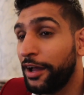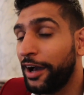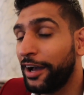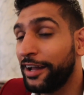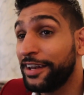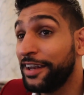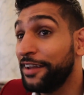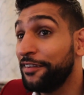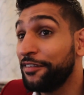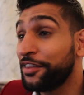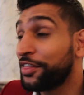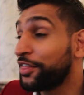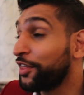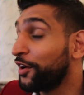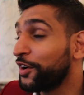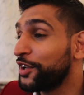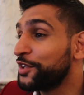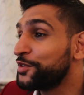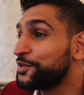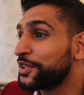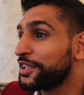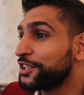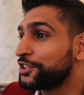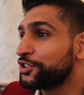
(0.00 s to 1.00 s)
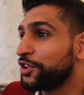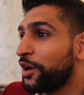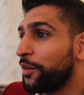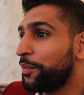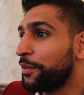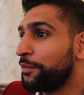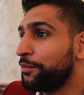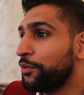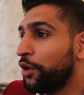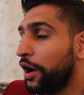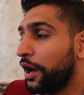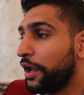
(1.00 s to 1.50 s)
I never thought he was going to
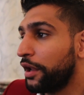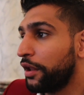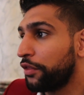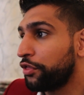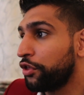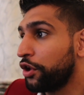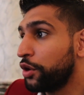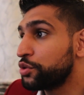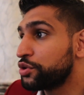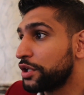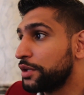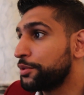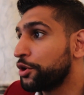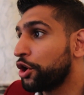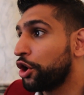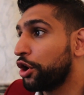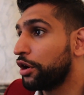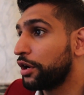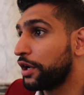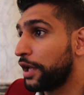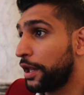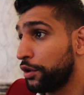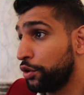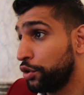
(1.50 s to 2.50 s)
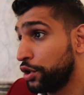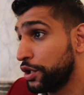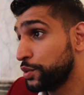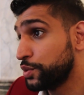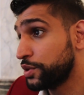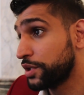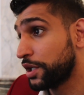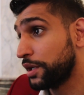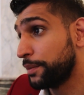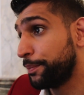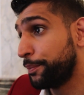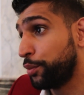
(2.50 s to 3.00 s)
stop him. No, I thought it was going to be hard. I know he
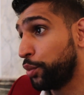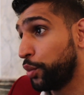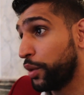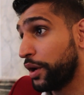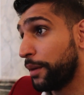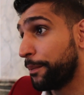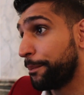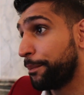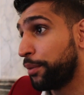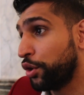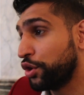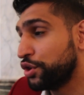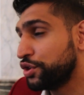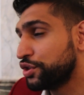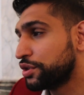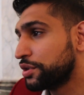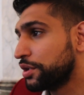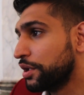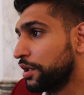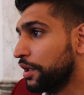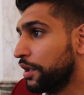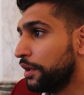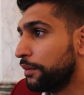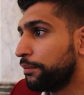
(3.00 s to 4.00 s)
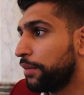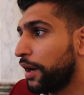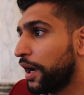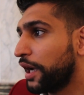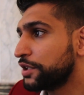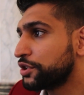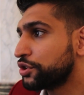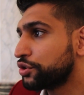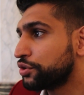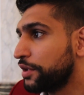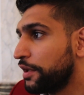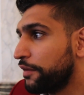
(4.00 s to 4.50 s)
was going to win on points, but
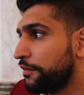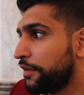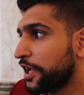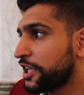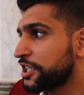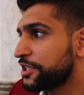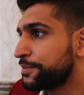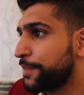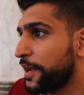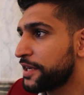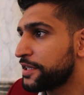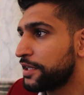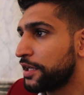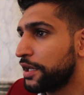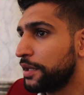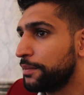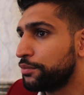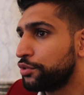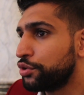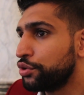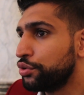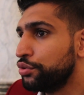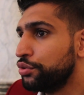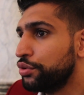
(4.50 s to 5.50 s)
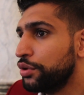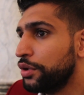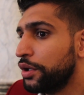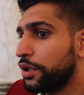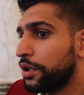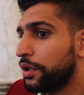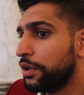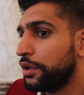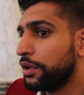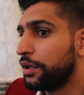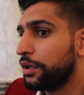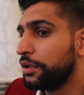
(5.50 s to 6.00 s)
I just never expected him
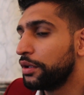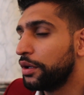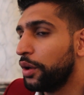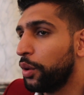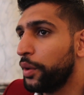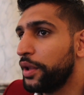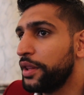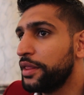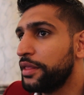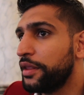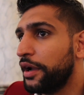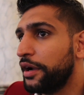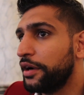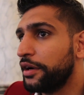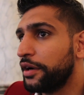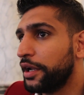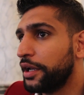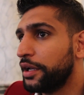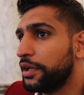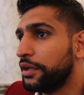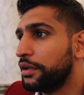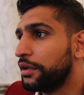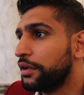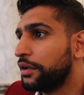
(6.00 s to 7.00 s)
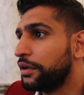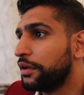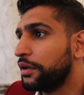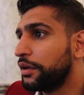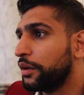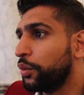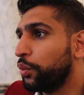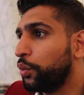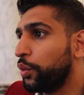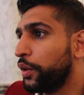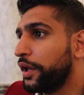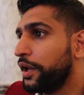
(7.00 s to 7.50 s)
to go in there and
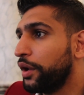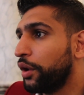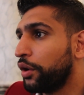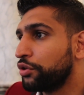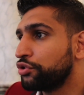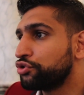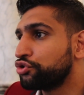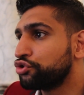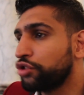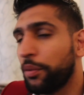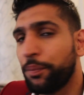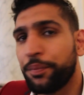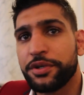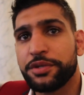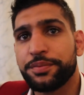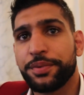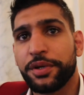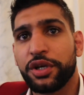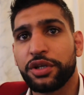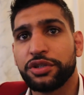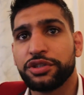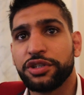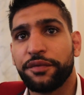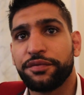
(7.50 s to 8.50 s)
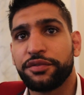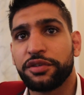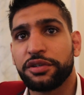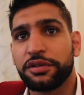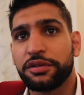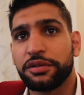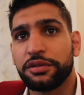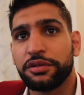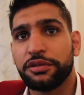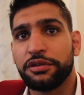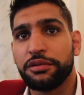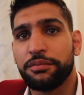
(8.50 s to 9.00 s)
win on stoppage, because you have to
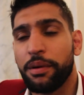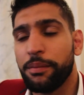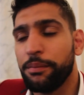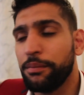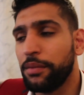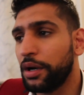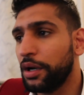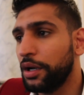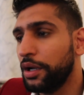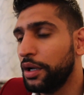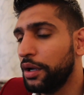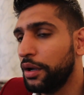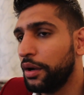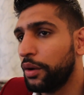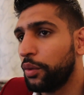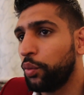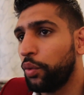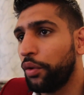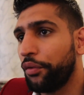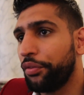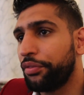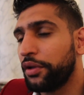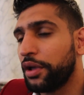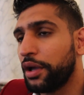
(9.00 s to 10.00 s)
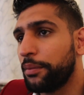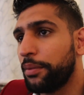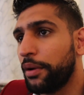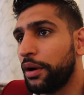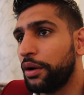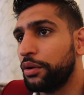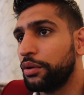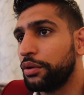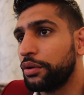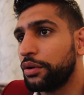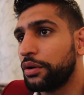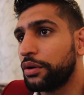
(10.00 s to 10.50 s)
remember one thing
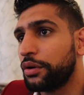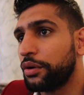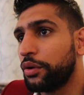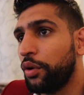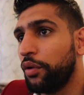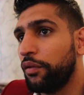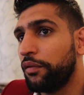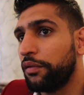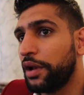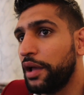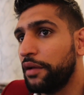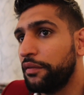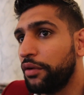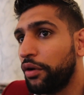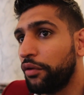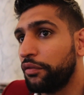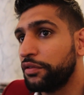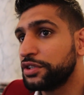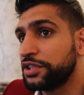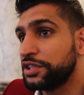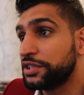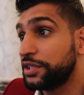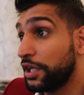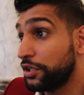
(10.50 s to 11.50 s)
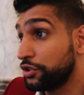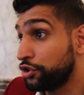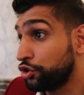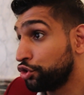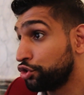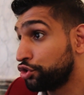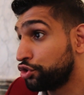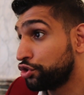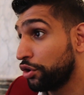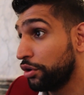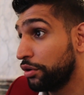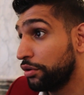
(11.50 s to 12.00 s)
about KOVALEV. Obviously, he takes a
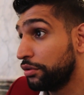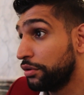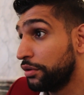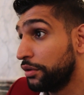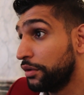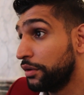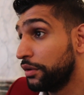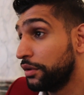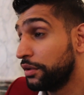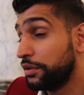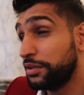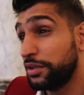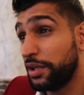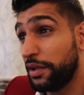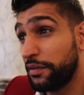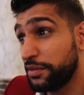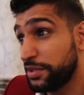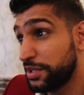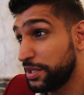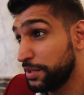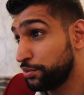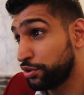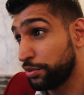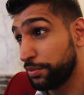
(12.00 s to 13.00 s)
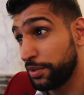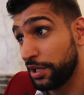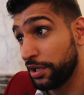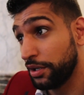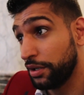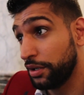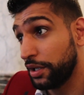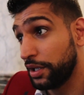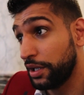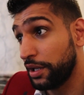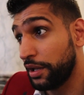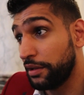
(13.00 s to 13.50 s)
good shot. Never seems to be
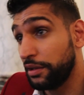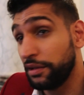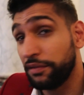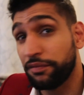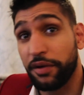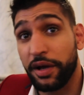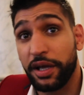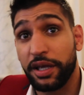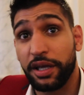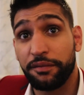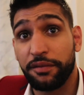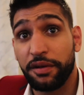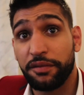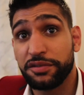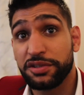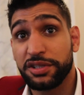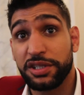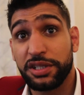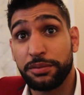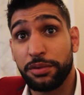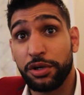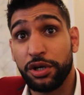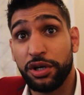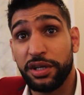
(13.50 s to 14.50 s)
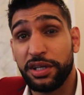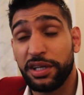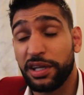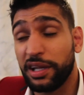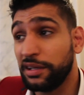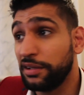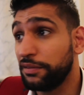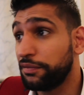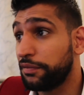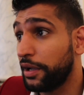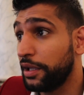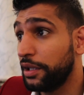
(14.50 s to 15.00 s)
hurt in any fight. I've never seen him hurt in
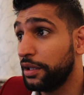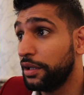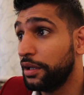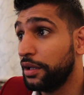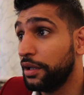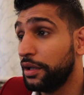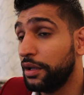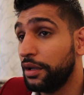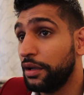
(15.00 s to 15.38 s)
any fight.